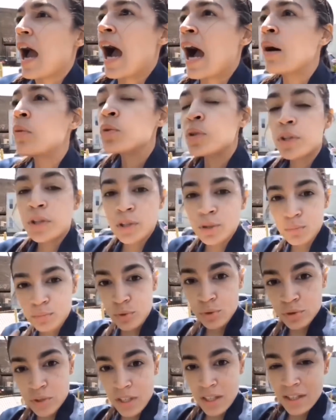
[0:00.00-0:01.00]
our
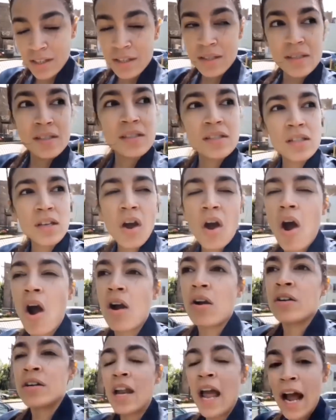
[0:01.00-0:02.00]
communities
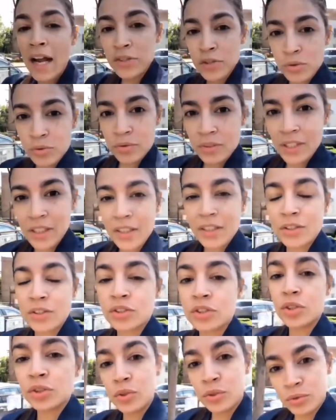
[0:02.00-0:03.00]
are naturally
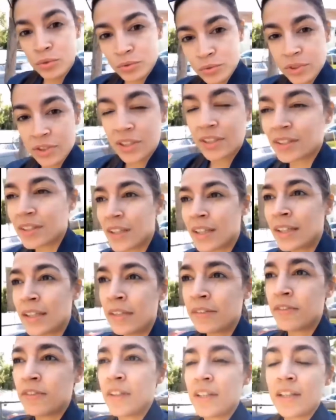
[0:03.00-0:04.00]
in tune to
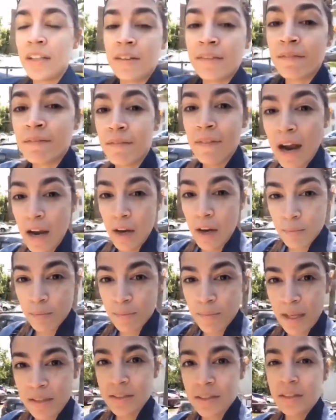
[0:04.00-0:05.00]
live in an
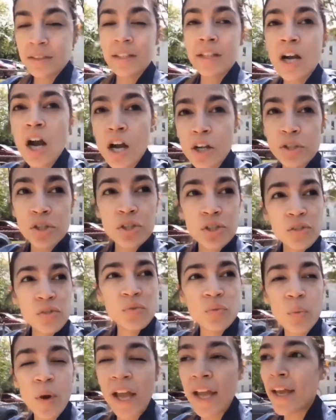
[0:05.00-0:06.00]
environmentally
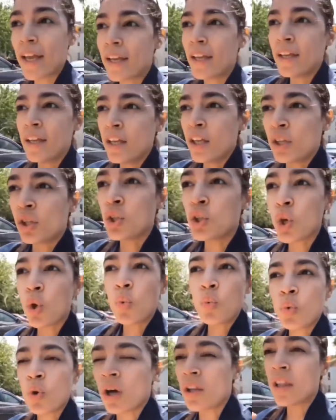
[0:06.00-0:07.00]
conscious way. You
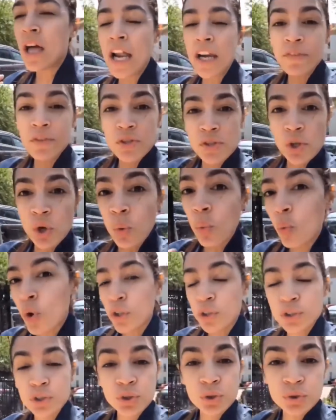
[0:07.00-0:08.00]
know, a lot of us are
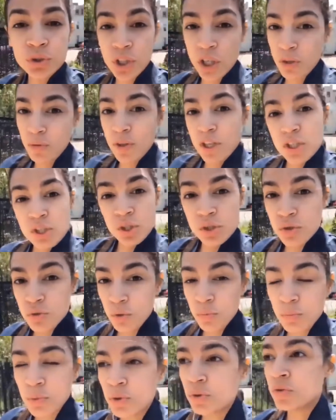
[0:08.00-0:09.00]
1 or 2
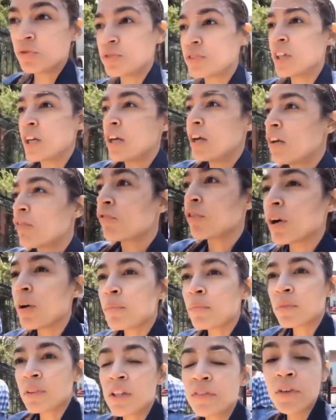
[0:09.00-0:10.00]
generations removed
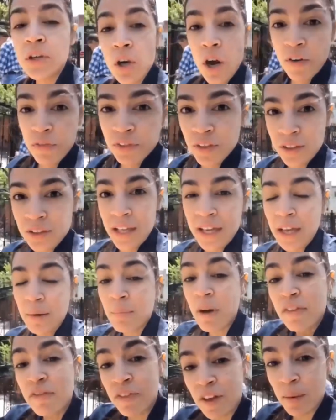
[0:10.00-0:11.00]
from living off the
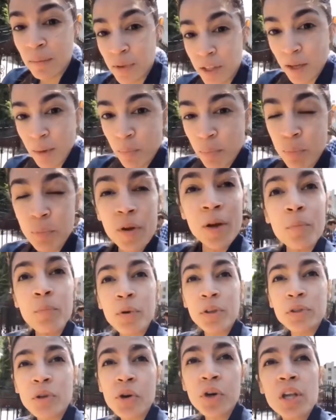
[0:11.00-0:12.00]
land. My family in
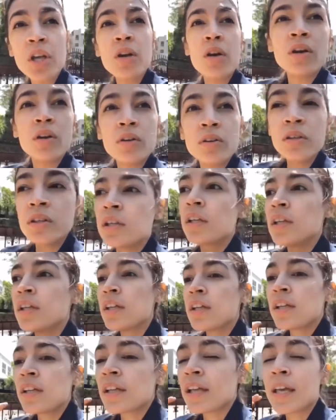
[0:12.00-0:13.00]
Puerto Rico,
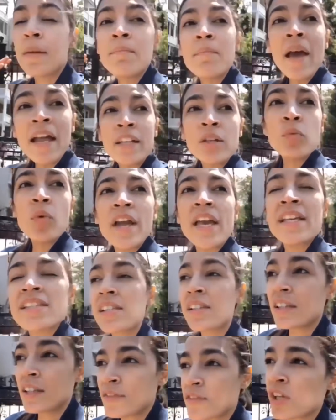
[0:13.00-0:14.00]
in many
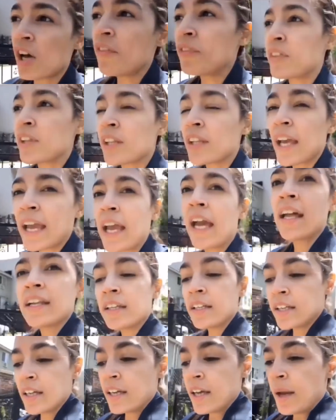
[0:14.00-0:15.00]
ways, lives off the
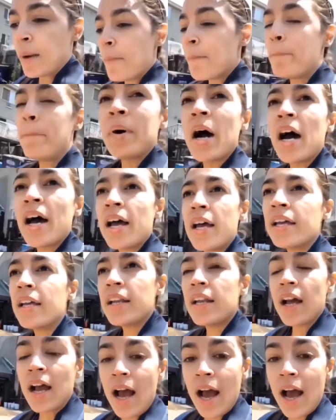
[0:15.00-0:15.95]
land. But